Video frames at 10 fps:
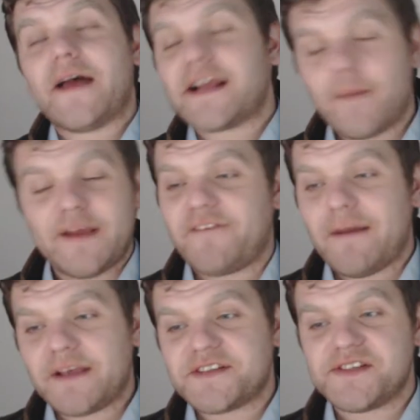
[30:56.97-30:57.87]
that I
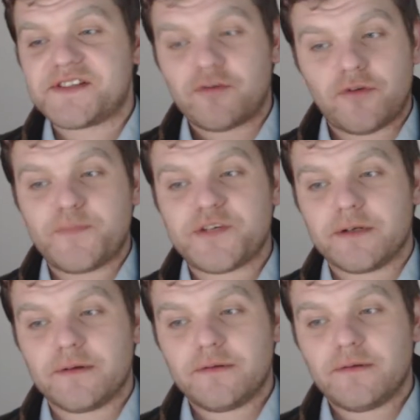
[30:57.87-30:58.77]
mean Fabius's
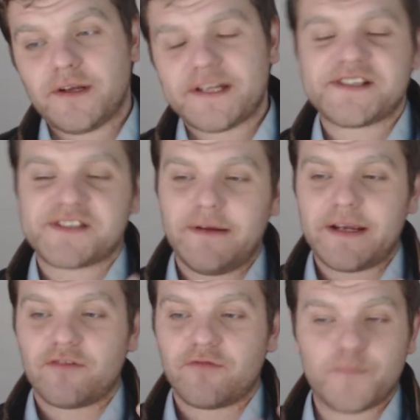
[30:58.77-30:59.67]
corruption not
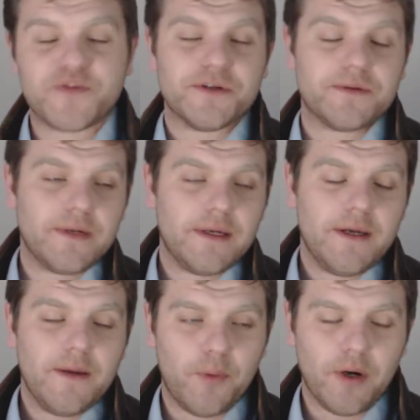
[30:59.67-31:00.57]
necessarily corruption,
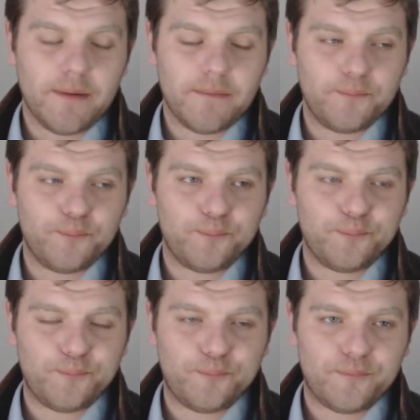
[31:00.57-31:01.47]
but
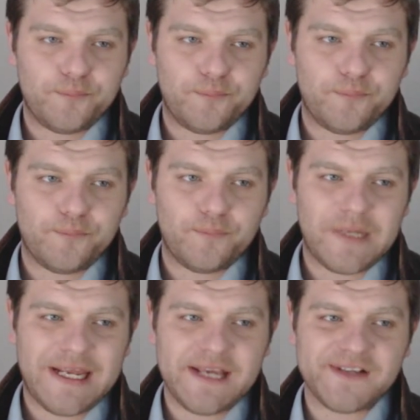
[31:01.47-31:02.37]

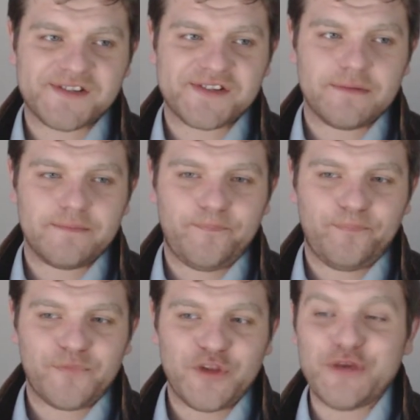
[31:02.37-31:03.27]
his
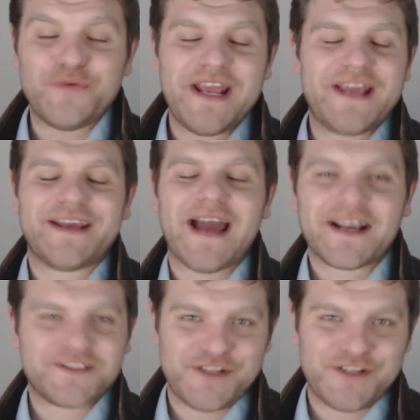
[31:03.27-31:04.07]
unique